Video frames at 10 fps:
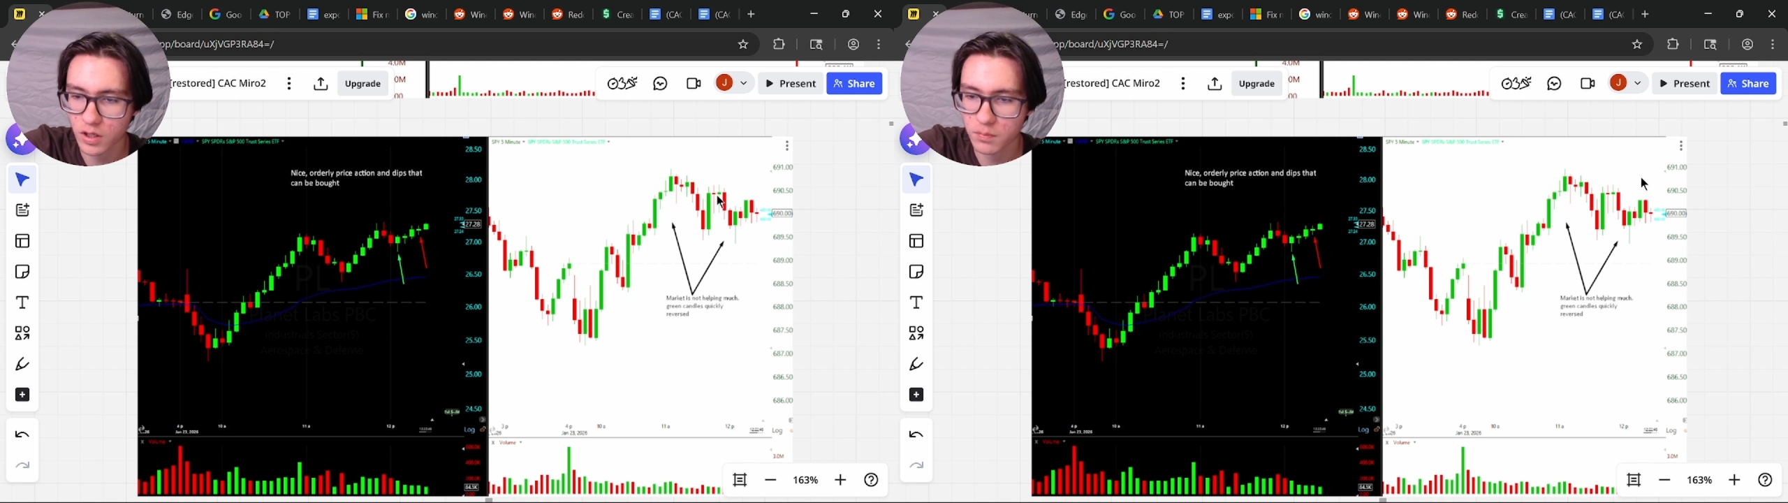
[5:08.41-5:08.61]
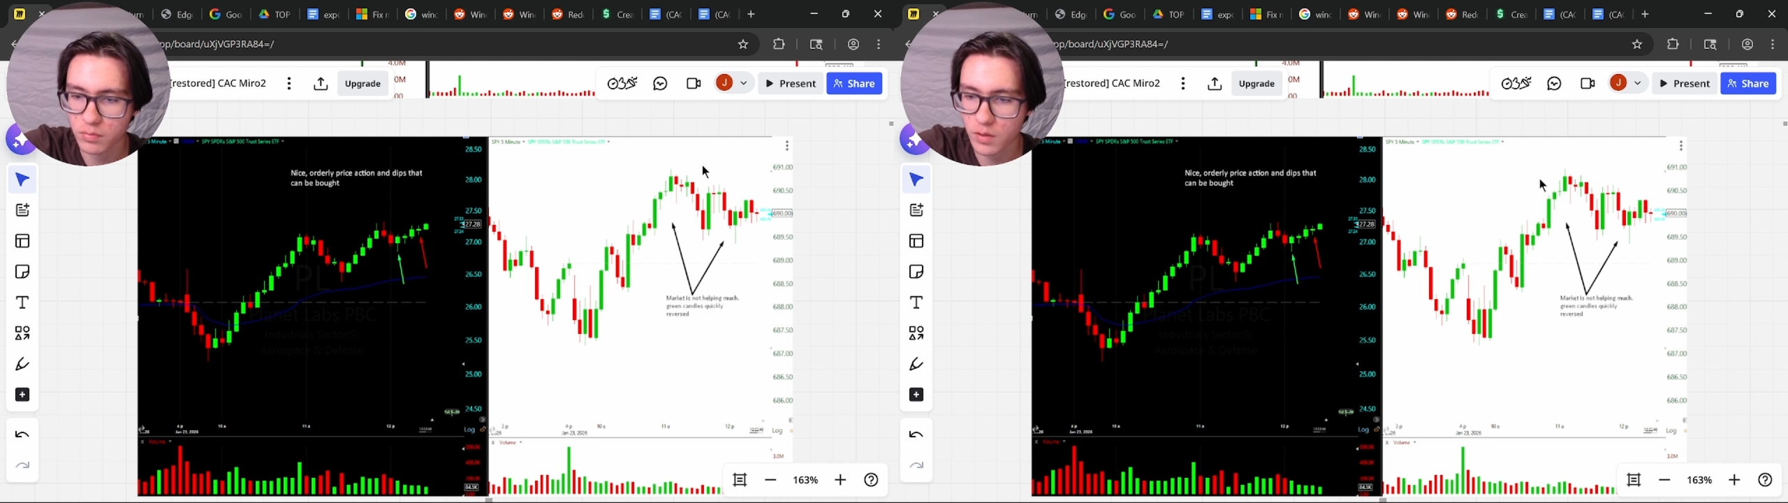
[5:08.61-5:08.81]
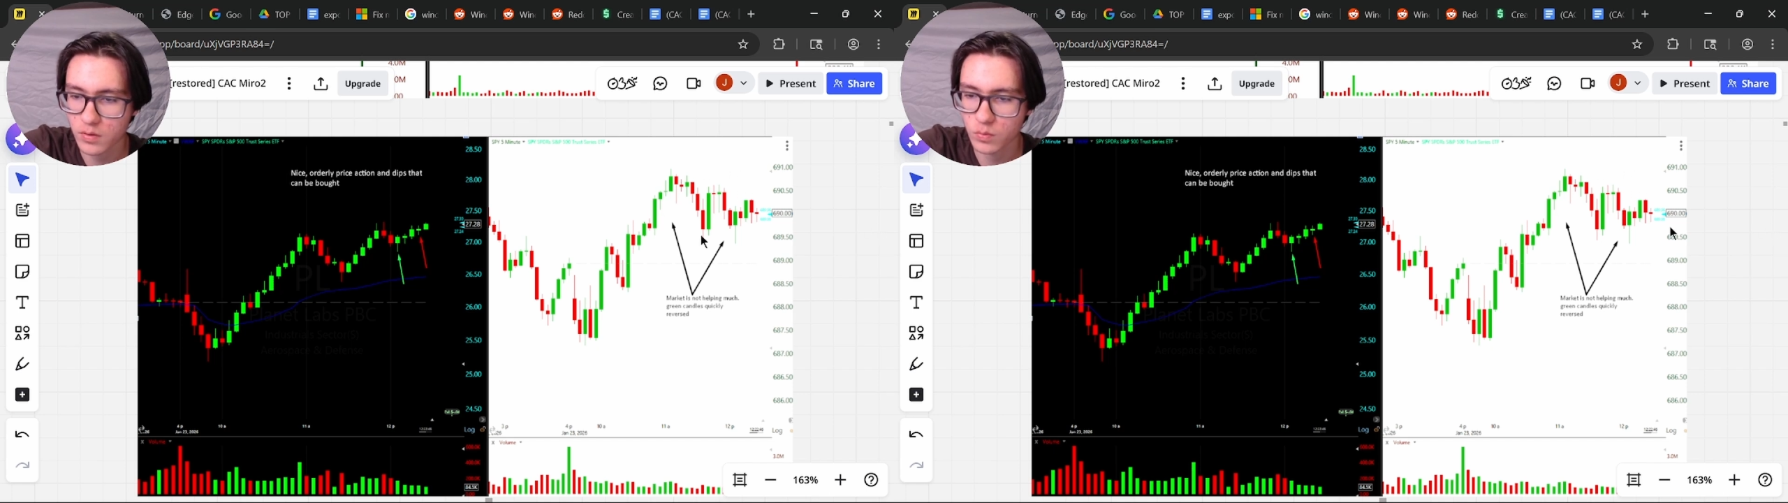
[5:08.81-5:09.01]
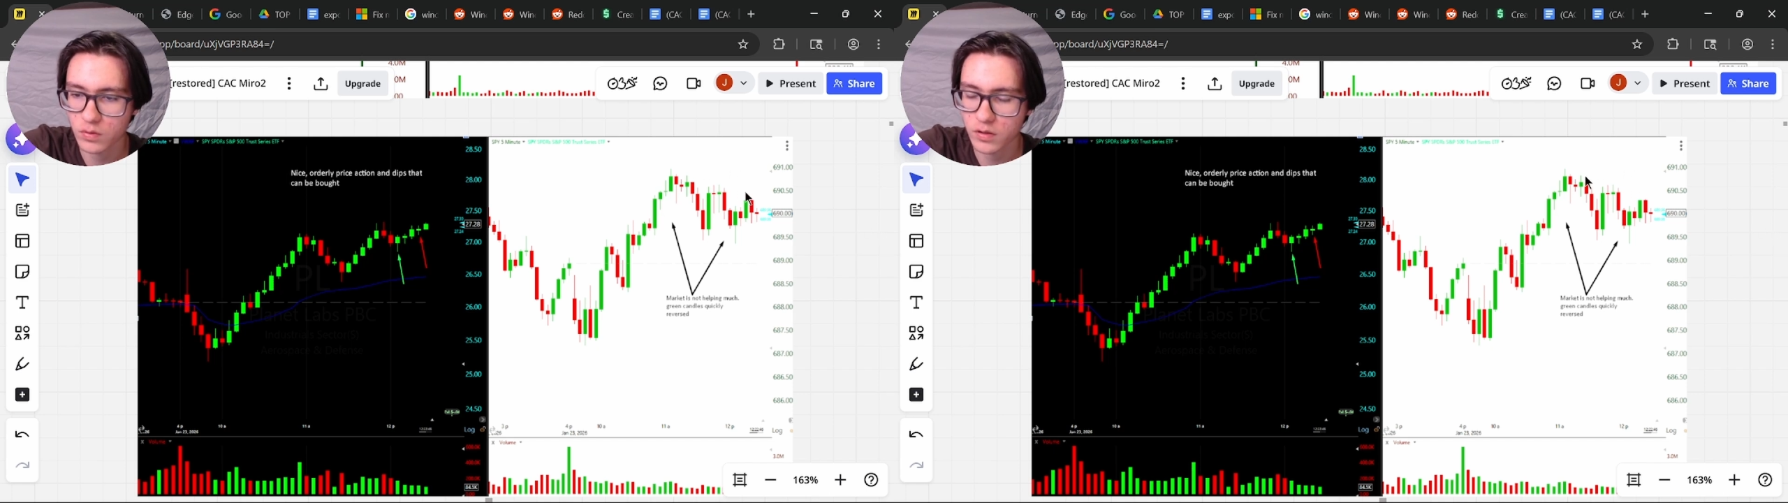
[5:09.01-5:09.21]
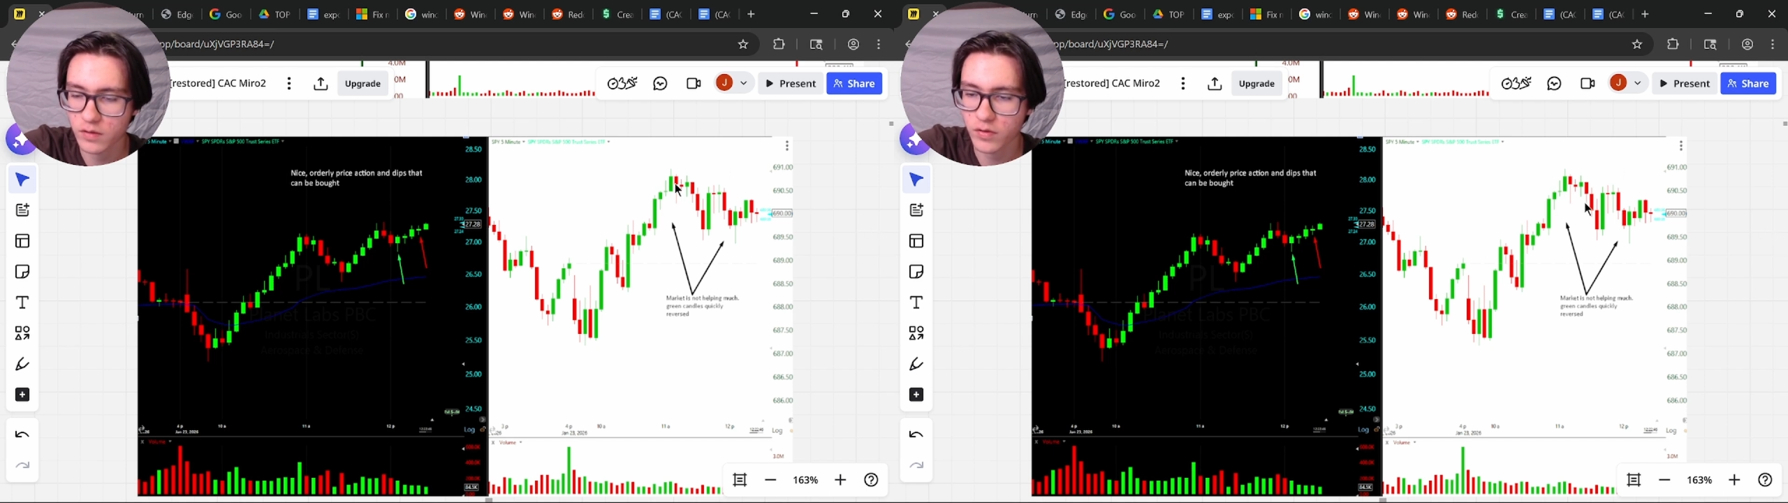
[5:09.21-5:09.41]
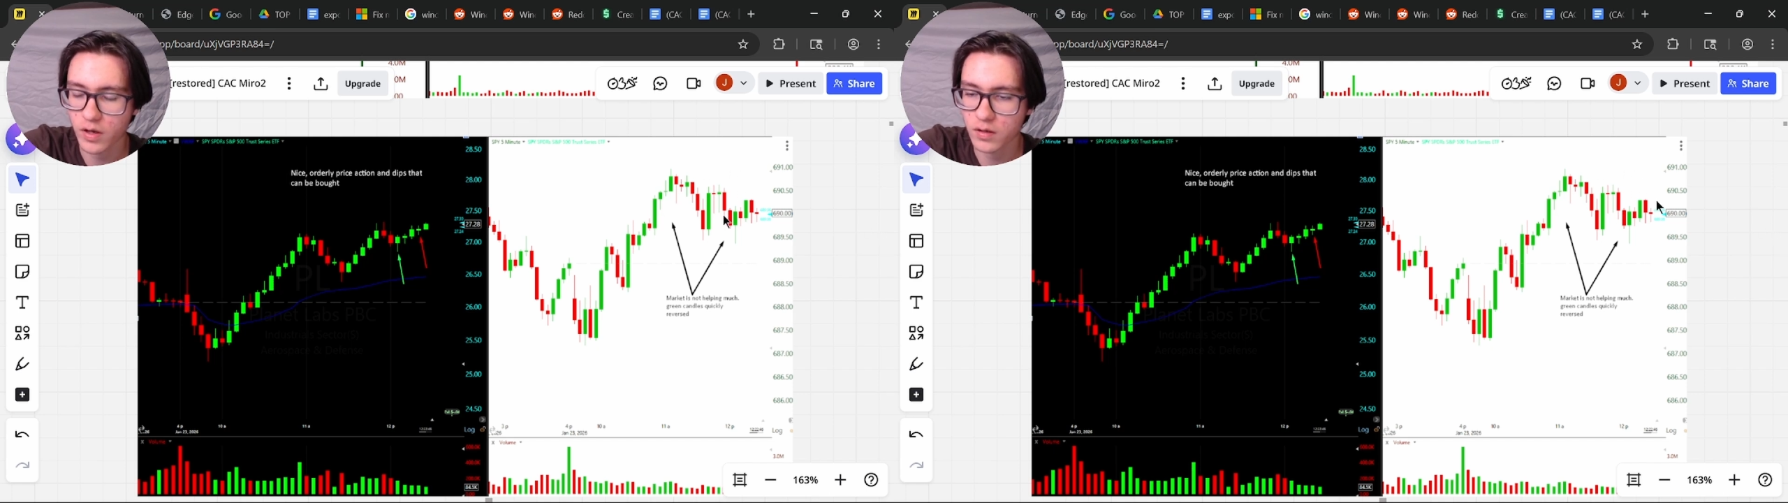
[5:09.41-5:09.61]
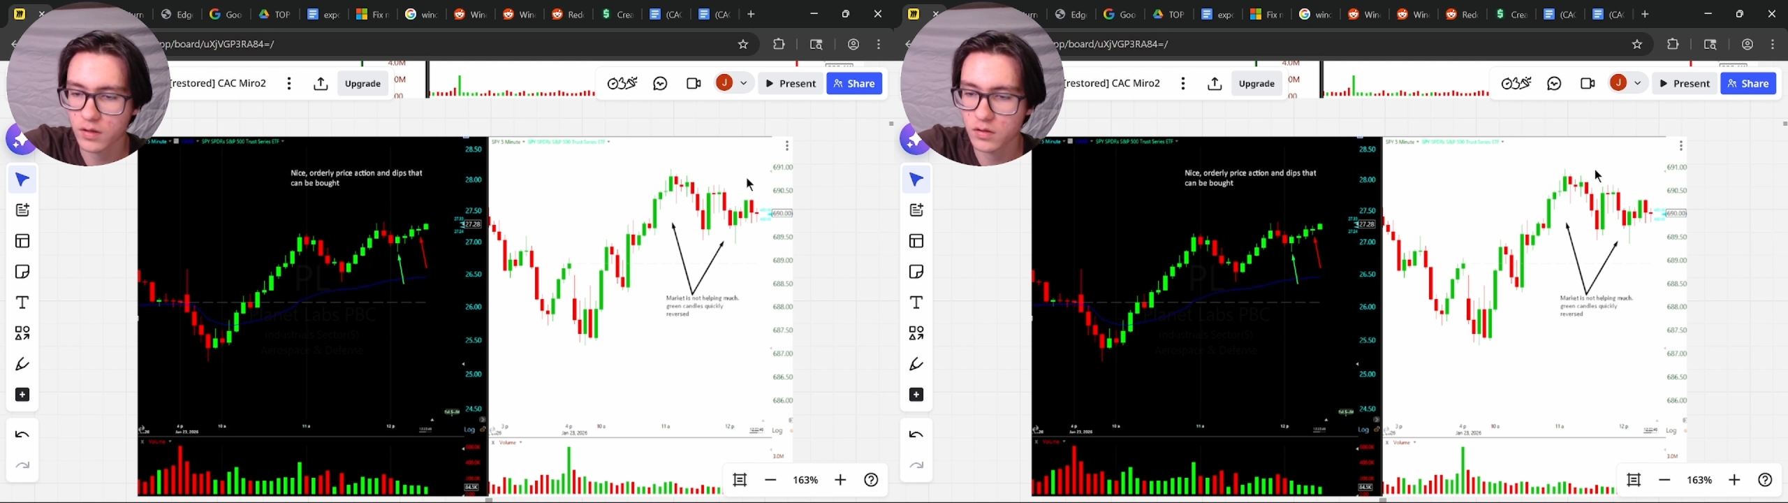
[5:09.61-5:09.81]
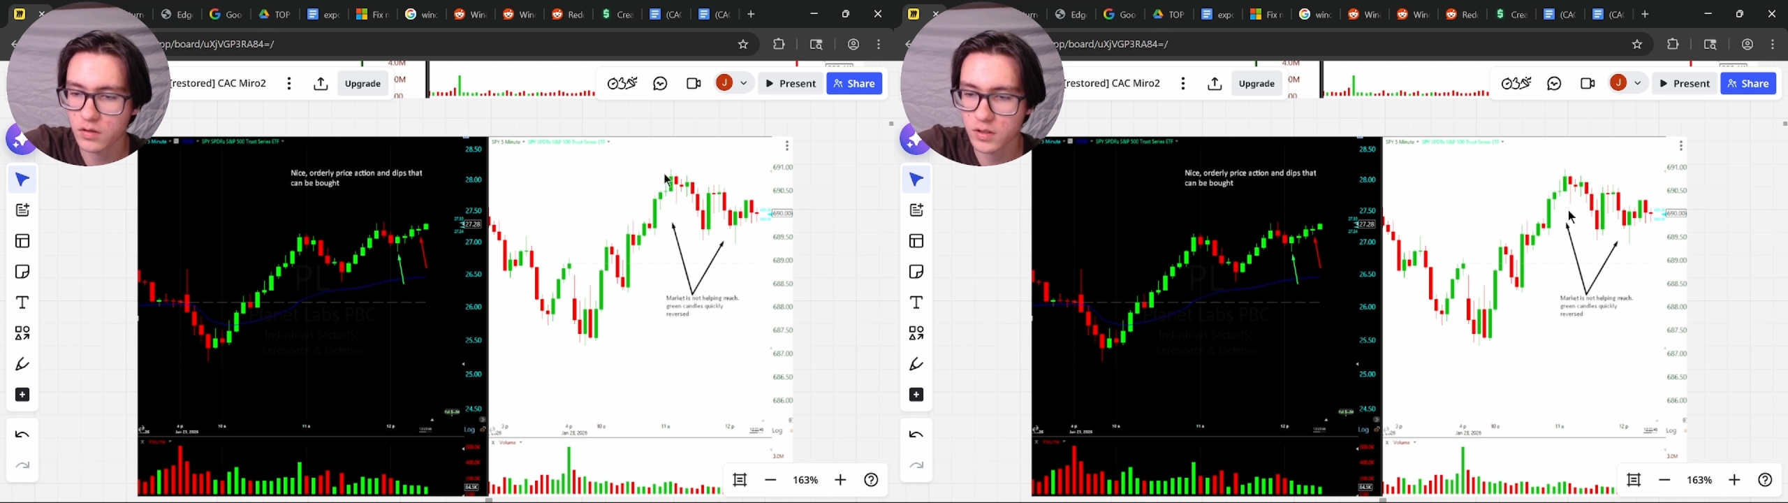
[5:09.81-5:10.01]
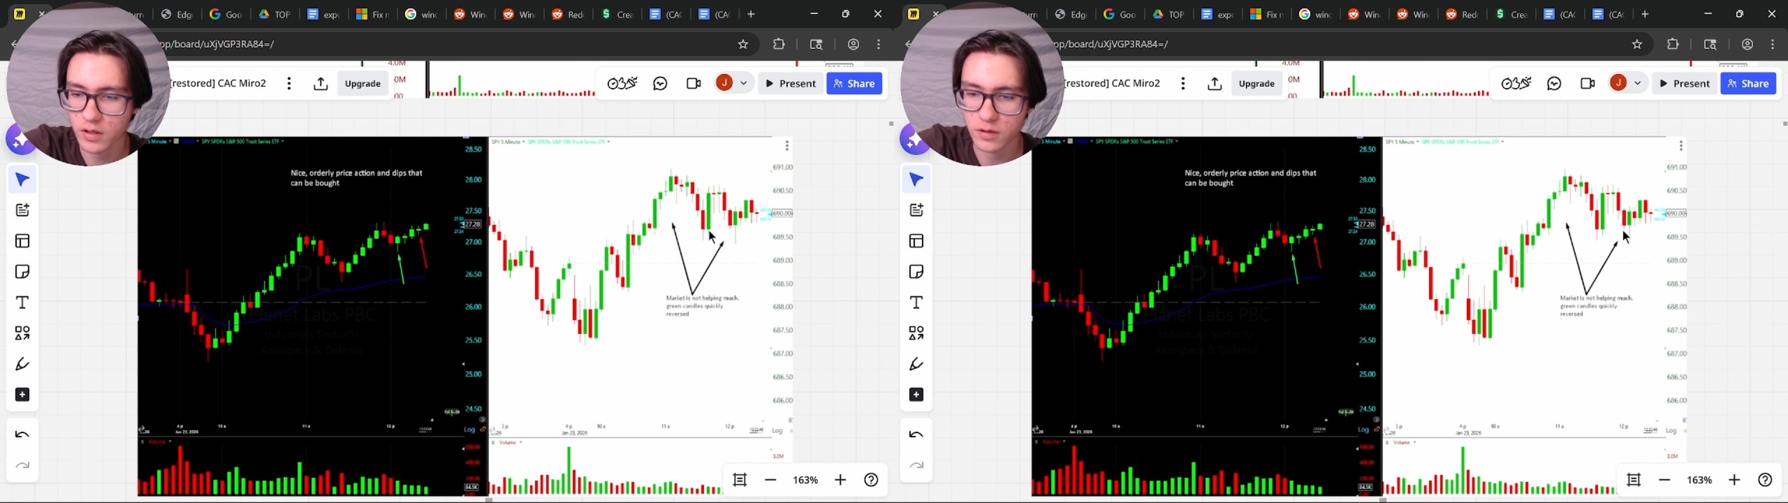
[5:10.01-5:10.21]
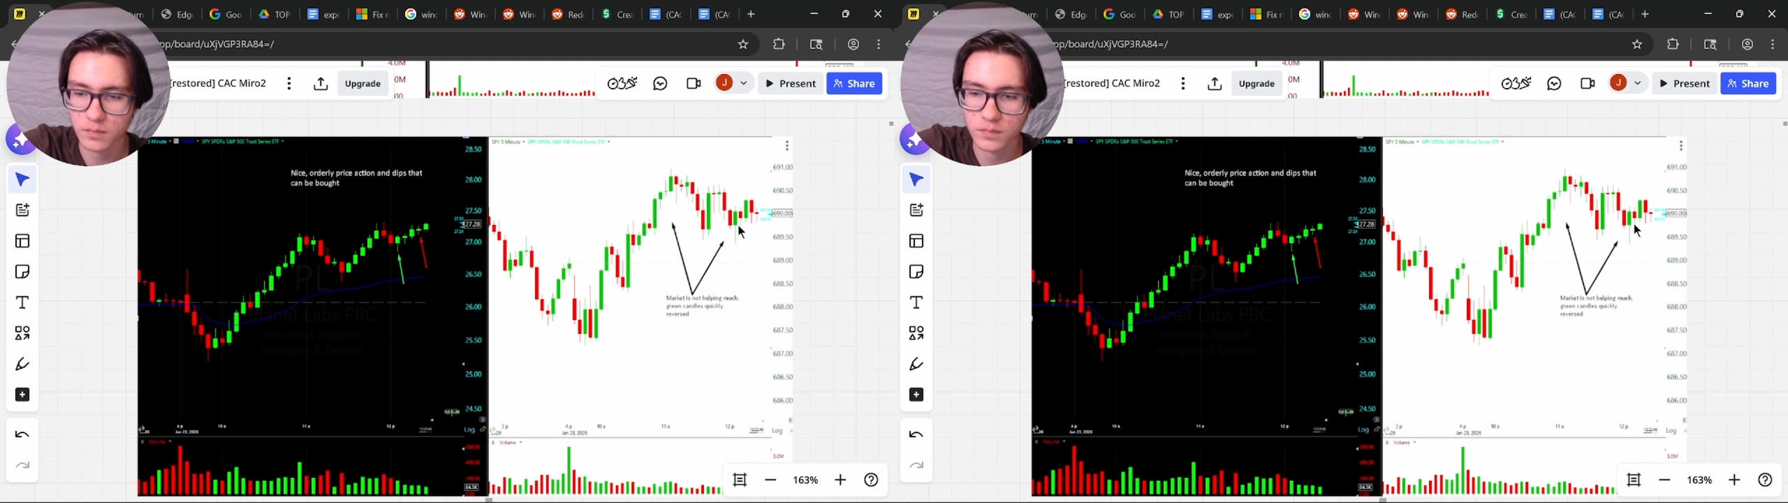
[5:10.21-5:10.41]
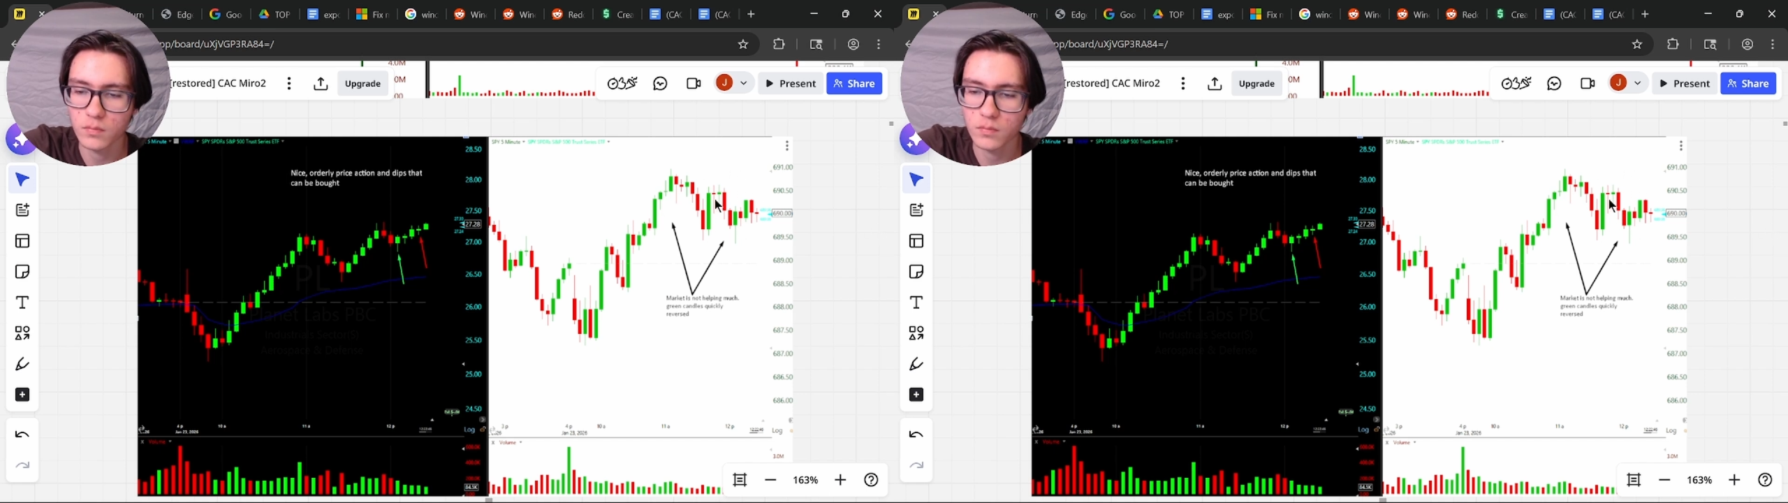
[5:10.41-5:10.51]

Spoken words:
I probably wouldn't have had a good time,